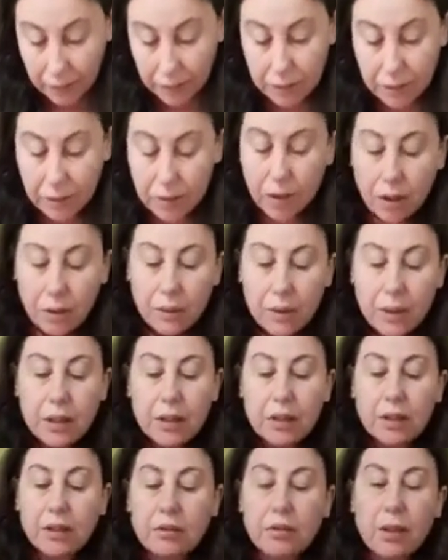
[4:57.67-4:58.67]
is going
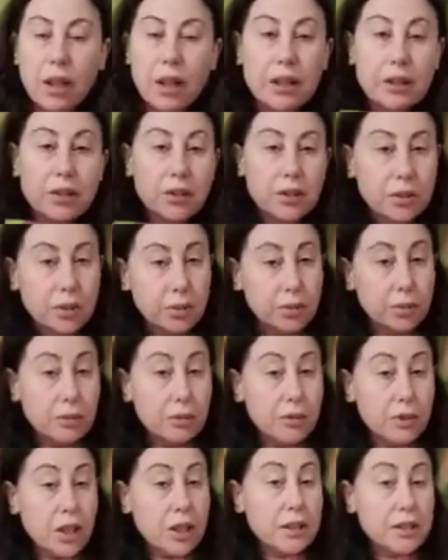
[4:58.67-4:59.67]
you know right to
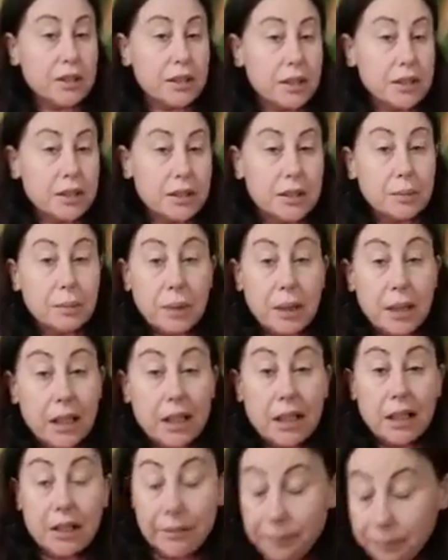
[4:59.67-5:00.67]
genesis the
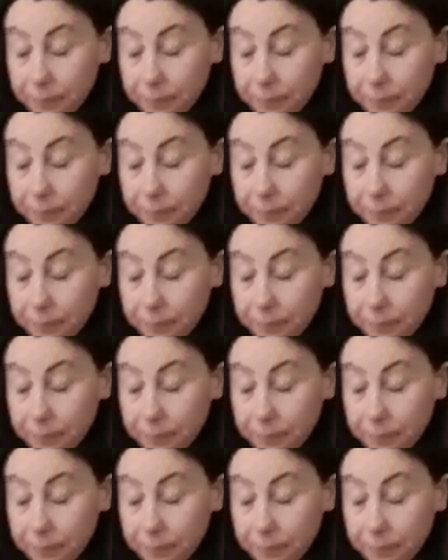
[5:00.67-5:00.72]
beginning